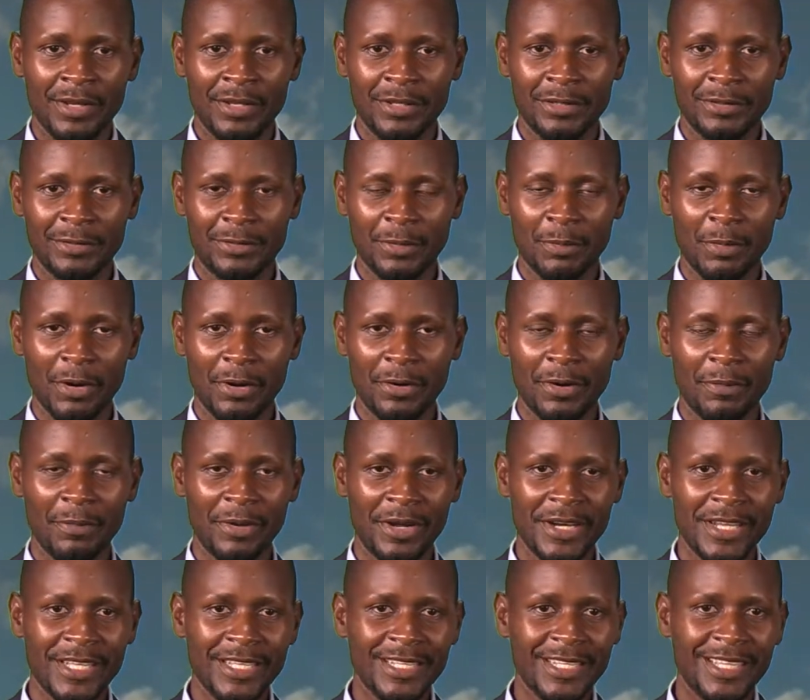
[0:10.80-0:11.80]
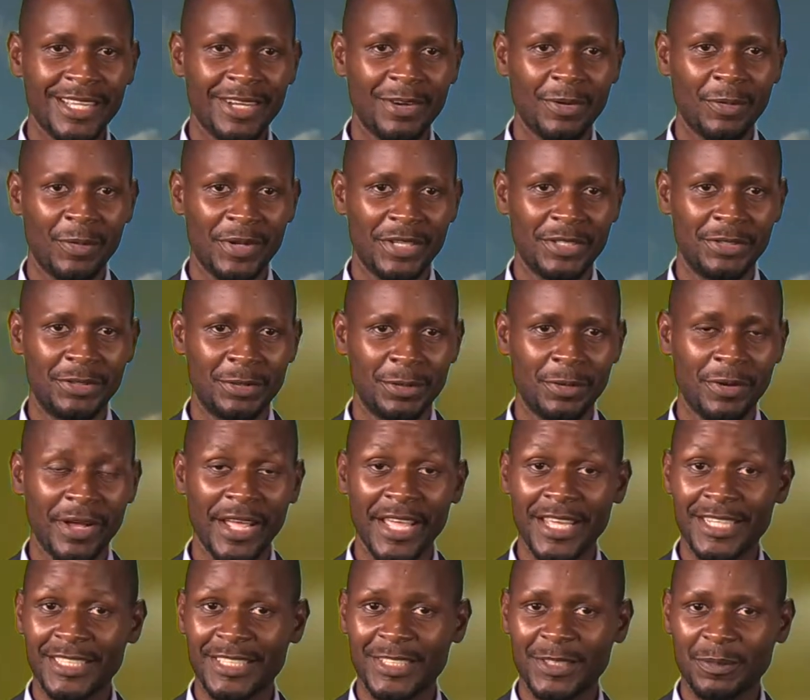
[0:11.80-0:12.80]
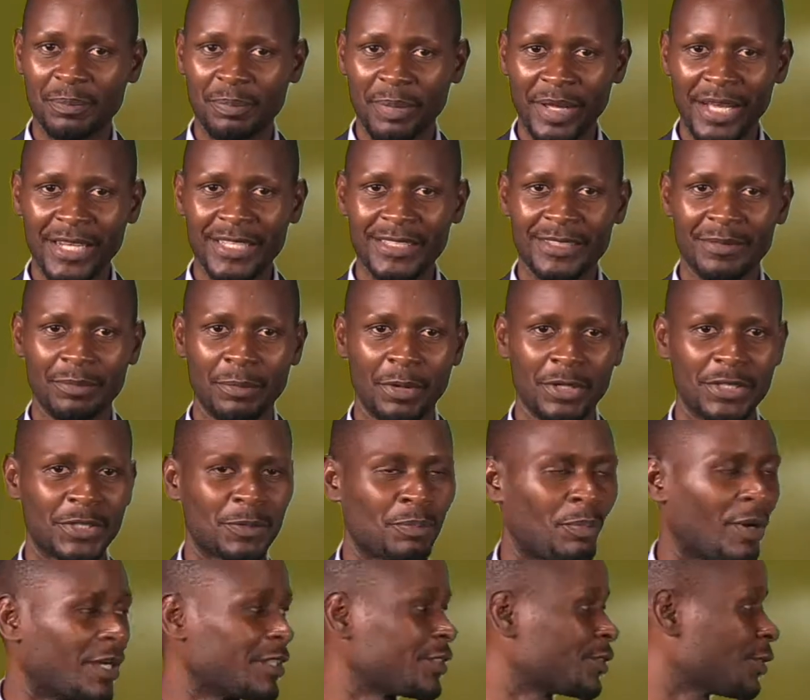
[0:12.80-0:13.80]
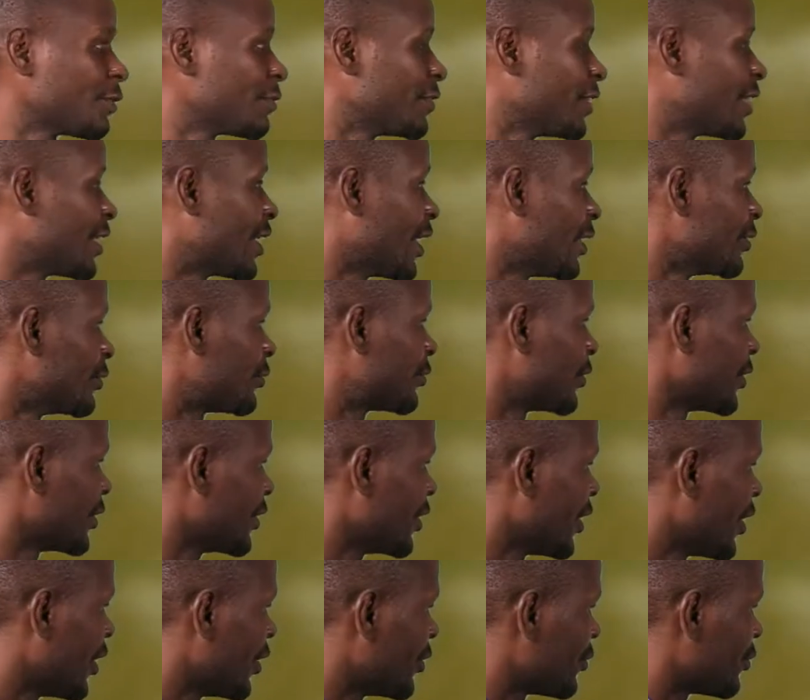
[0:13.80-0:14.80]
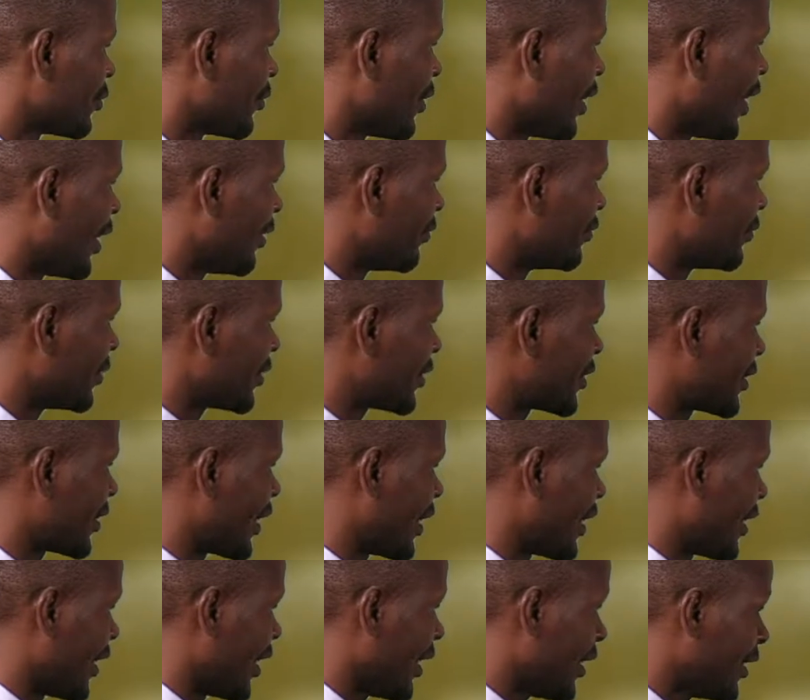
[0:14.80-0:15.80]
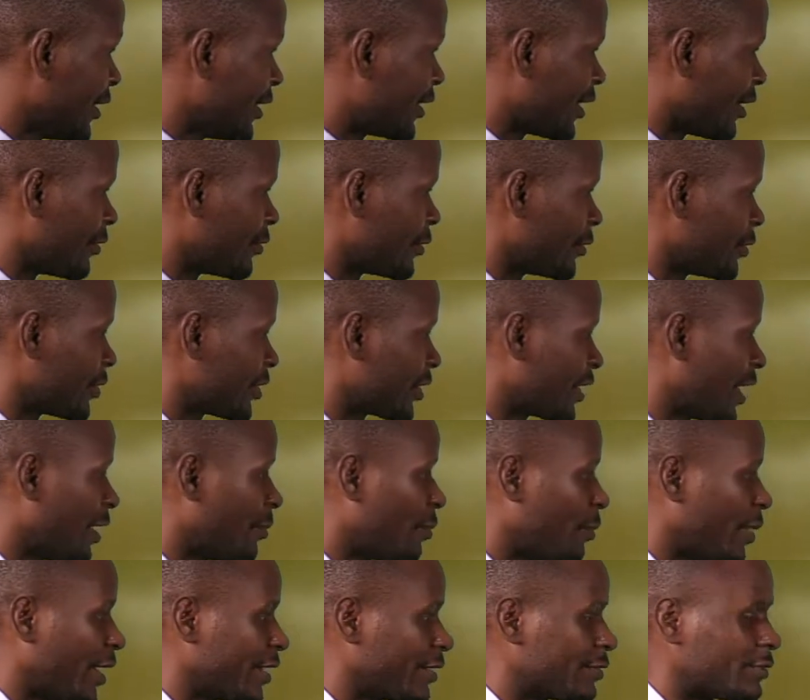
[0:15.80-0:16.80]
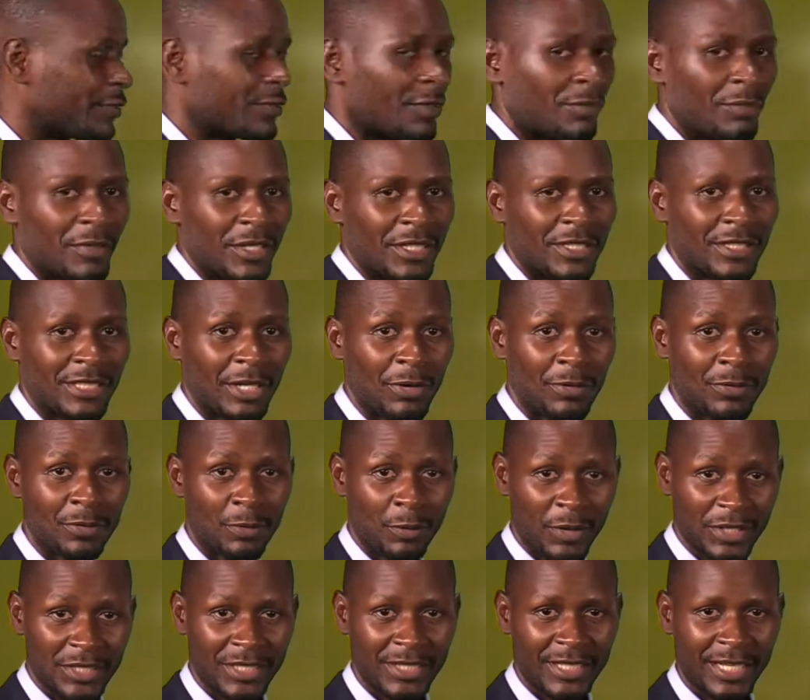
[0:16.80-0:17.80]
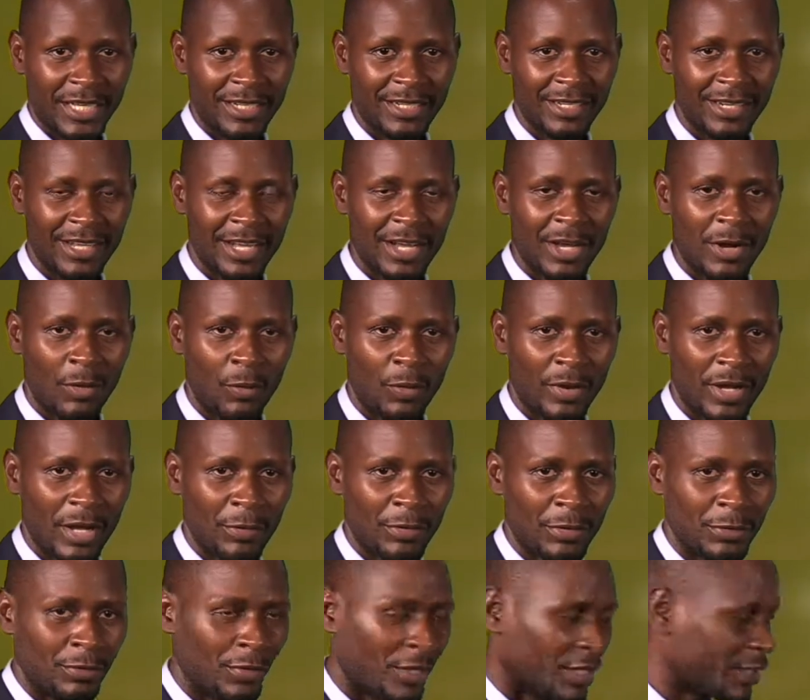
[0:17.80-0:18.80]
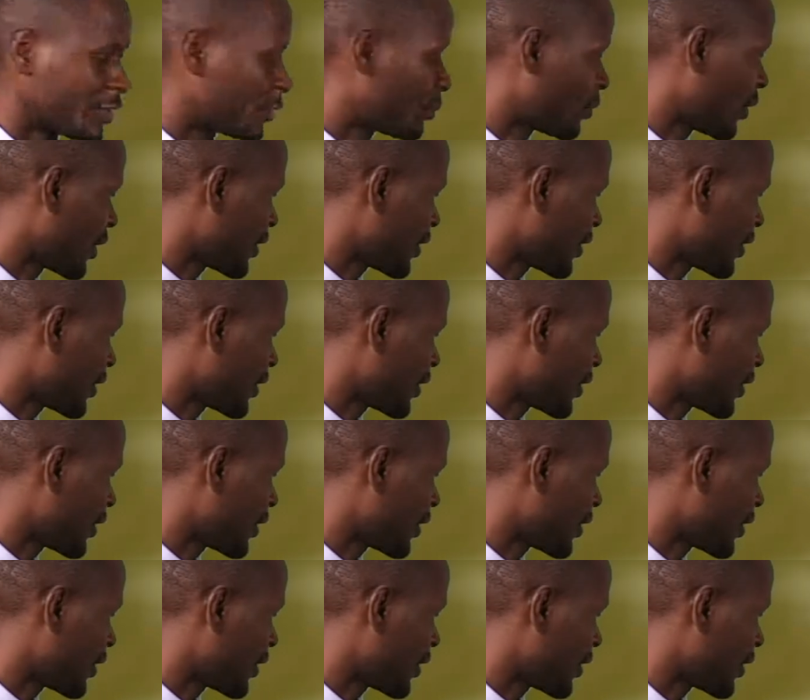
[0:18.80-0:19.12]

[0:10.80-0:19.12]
Tomorrow morning, we do expect most parts of the country to have sunny intervals apart from the southwestern, where we do expect